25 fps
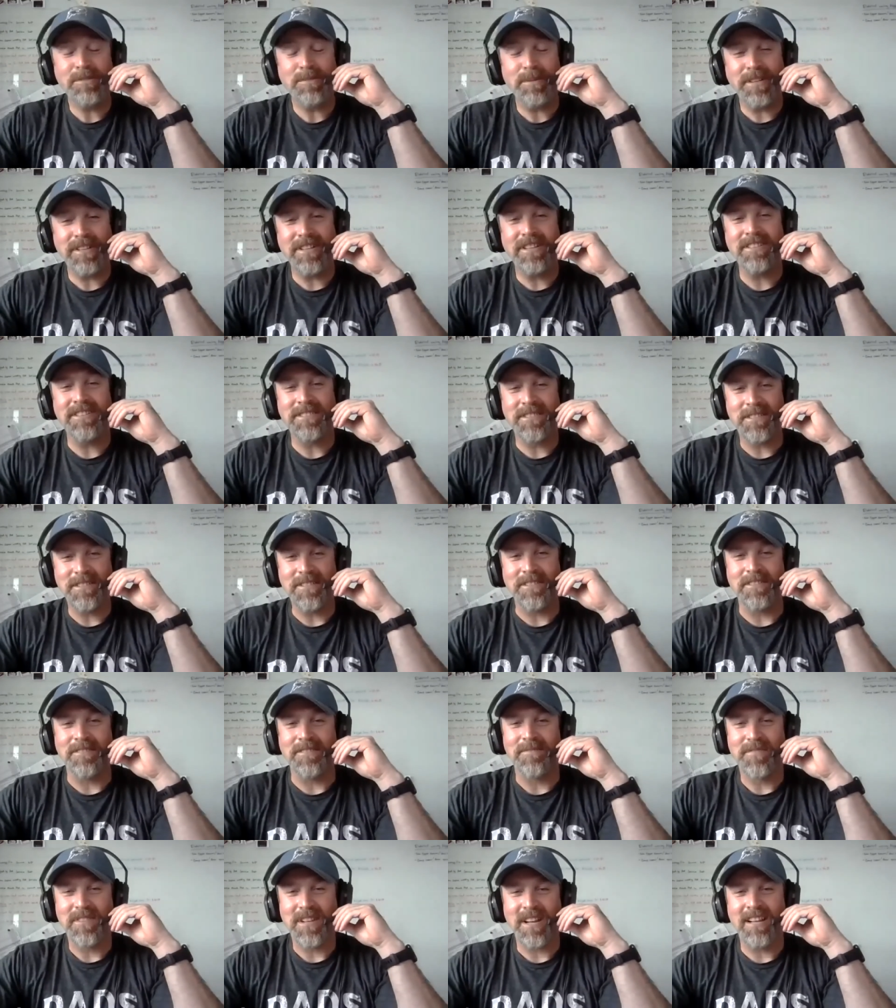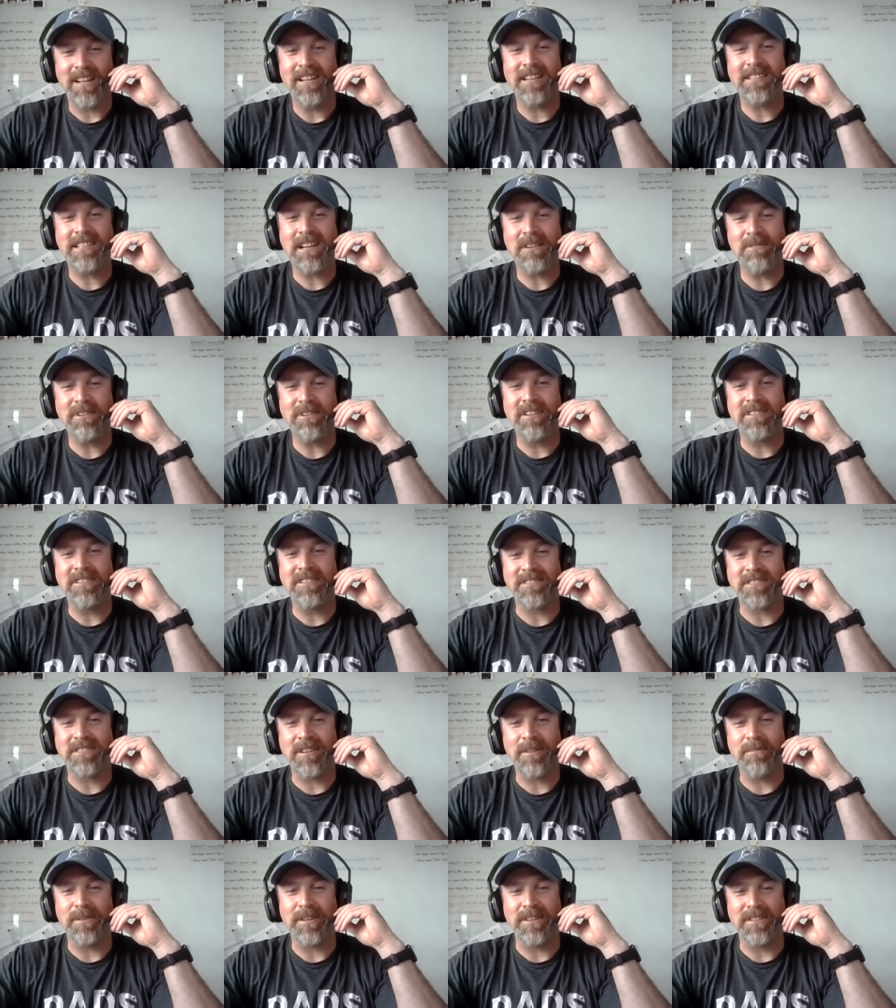yeah. pretty good too. I like that one in the
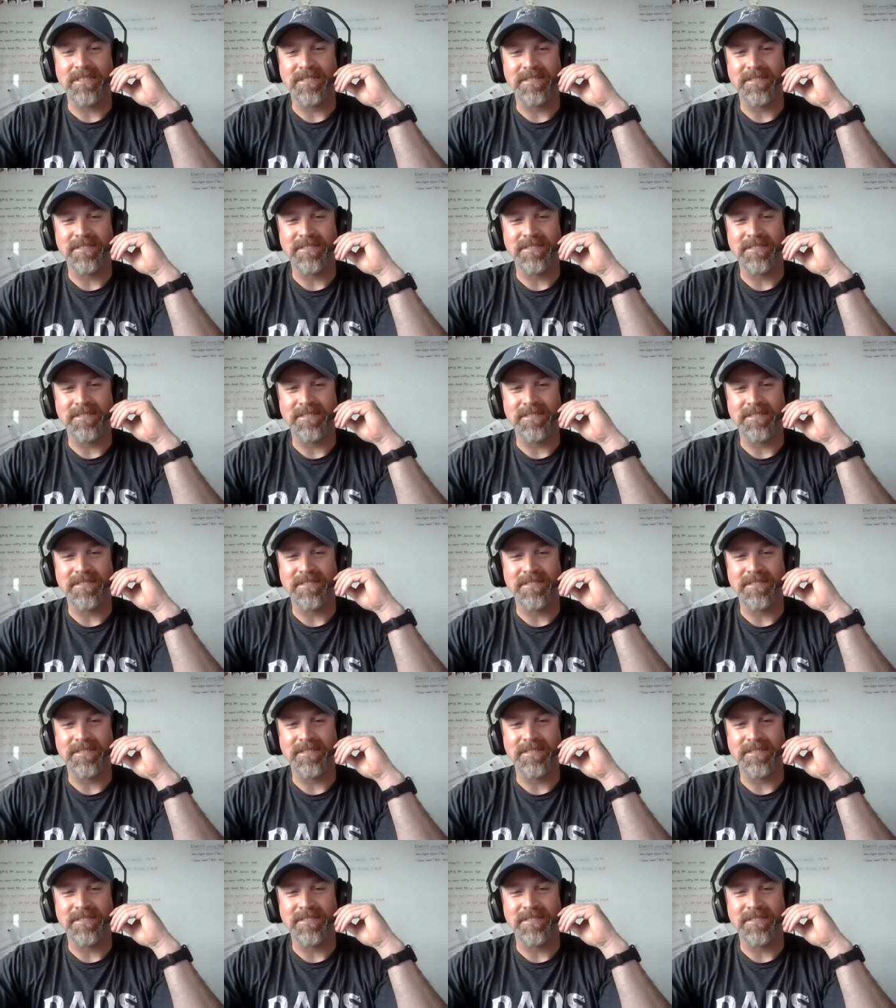summer.